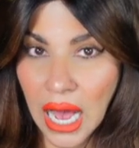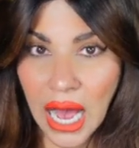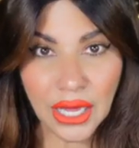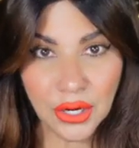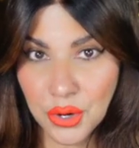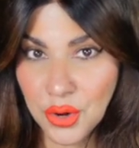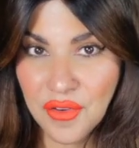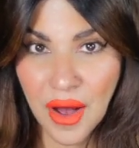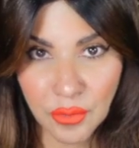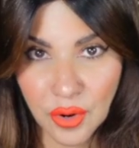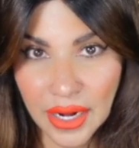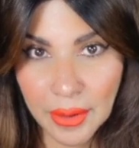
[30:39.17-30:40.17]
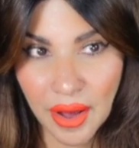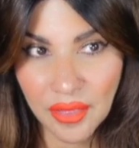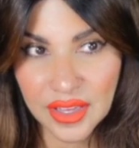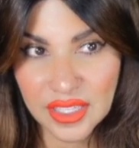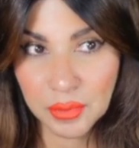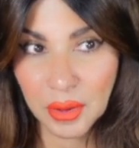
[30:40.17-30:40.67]
I don't know if I'm right
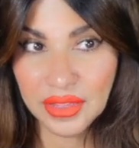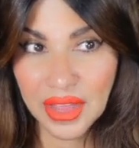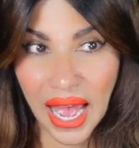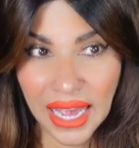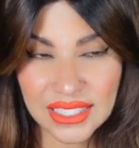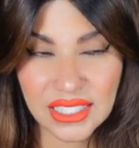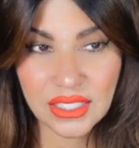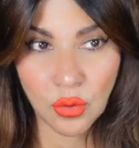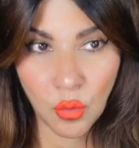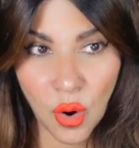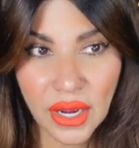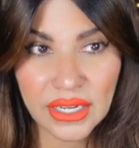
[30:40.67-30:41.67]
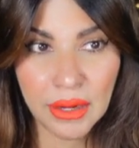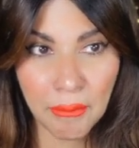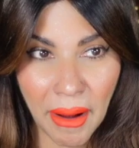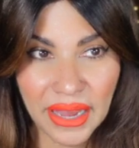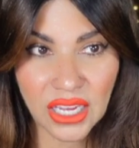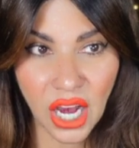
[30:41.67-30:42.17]
about this, but that's what
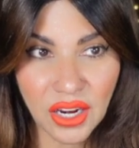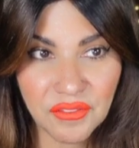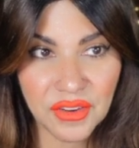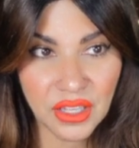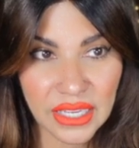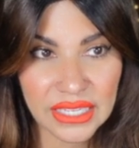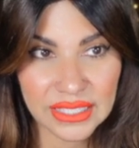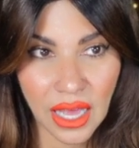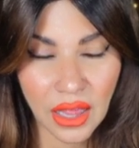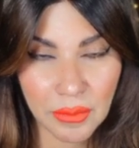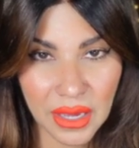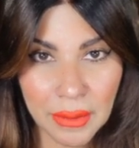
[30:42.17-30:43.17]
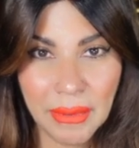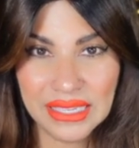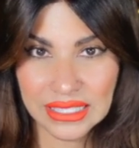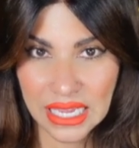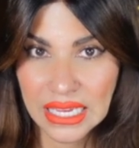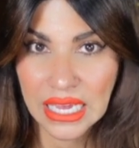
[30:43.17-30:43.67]
my gut feeling is telling me, and my
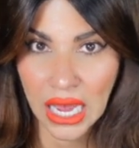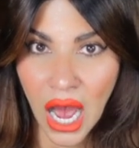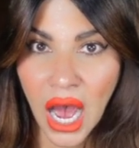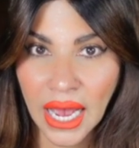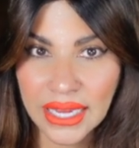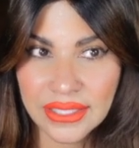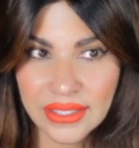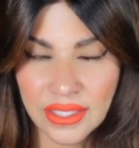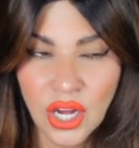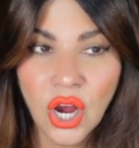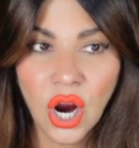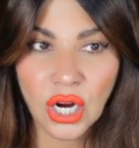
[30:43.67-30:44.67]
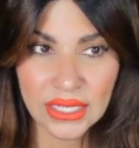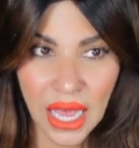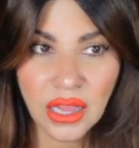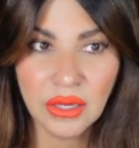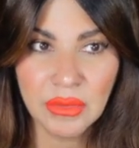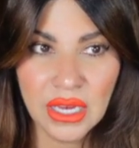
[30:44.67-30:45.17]
psychic eyes are
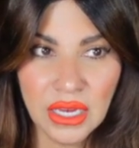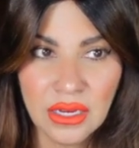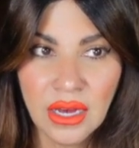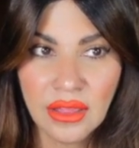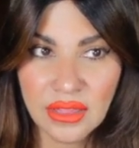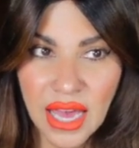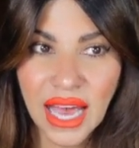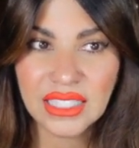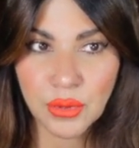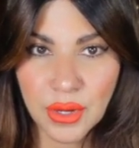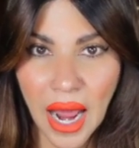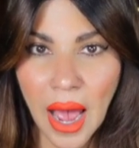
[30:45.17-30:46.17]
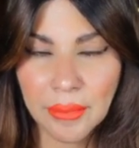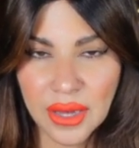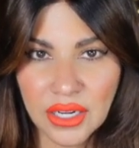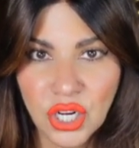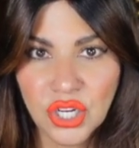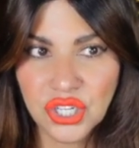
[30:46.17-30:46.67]
telling me that's what
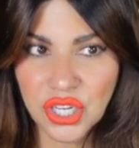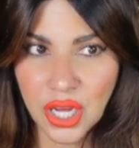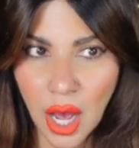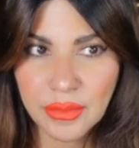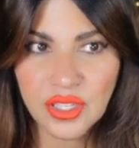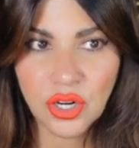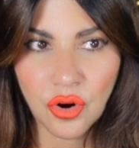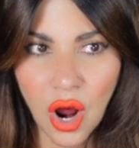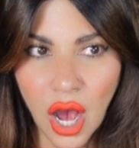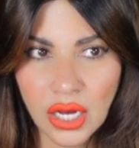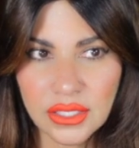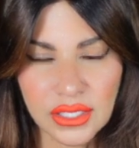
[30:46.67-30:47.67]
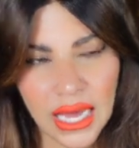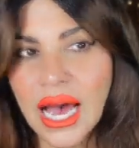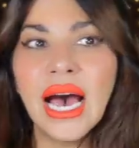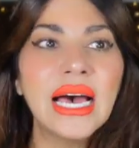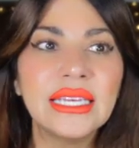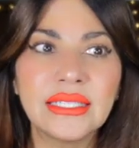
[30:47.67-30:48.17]
happened. She comes across
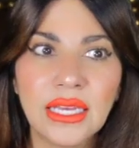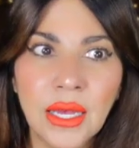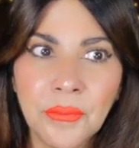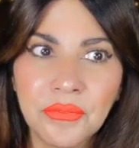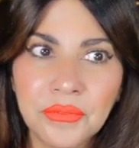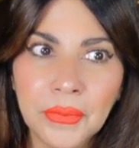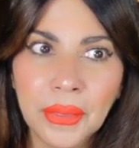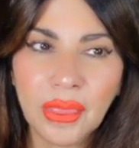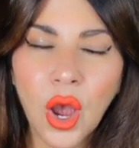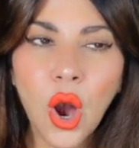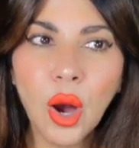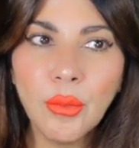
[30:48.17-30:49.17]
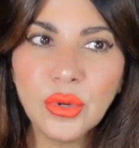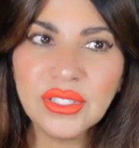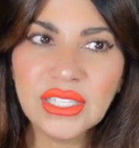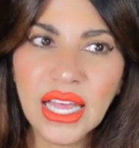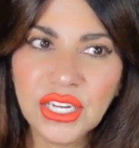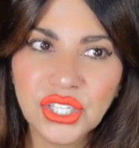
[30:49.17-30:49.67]
as
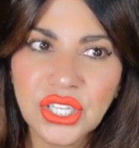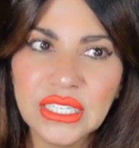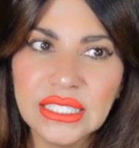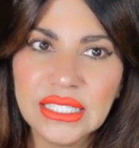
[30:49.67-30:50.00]
almost like she can